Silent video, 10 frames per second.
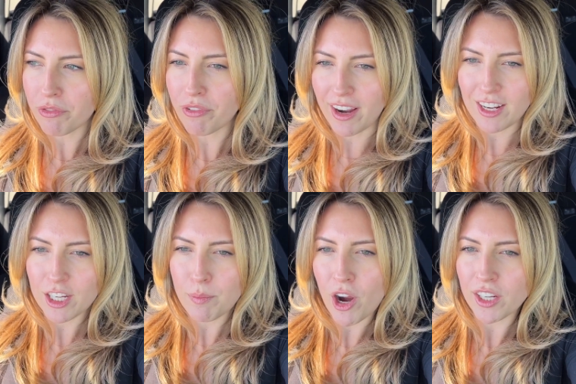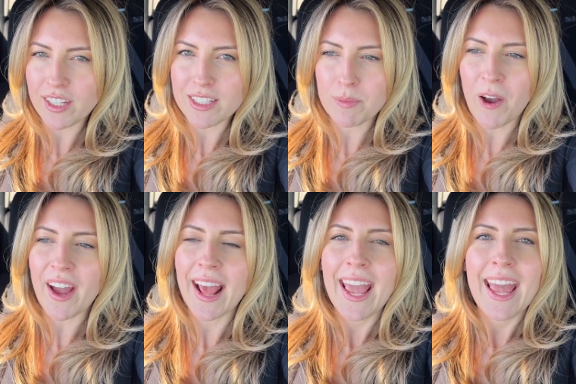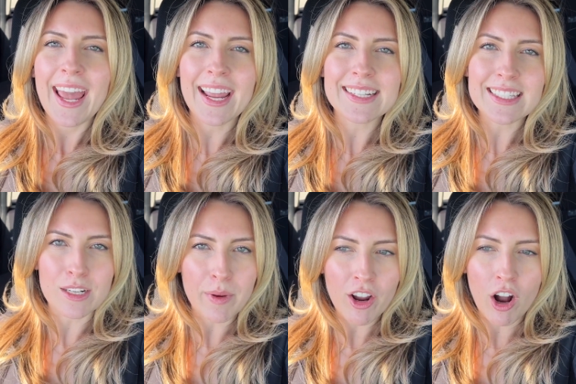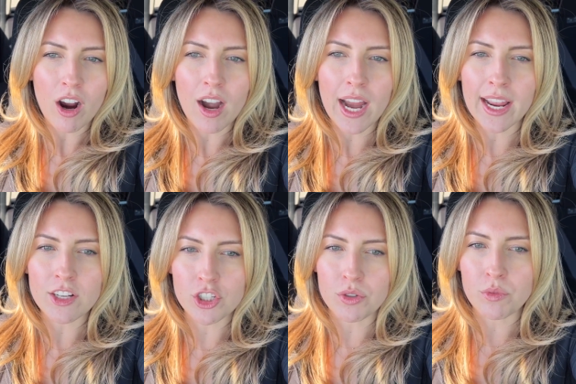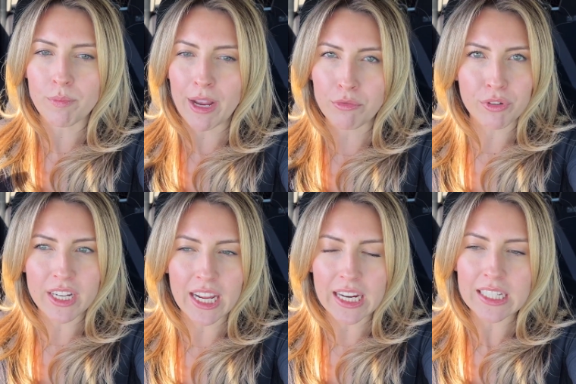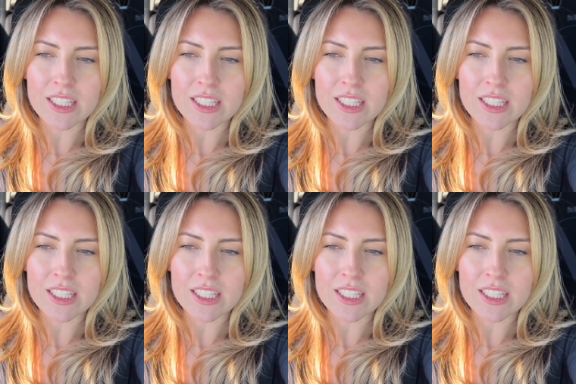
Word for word: find a good parking spot and sit in my car and do my reading.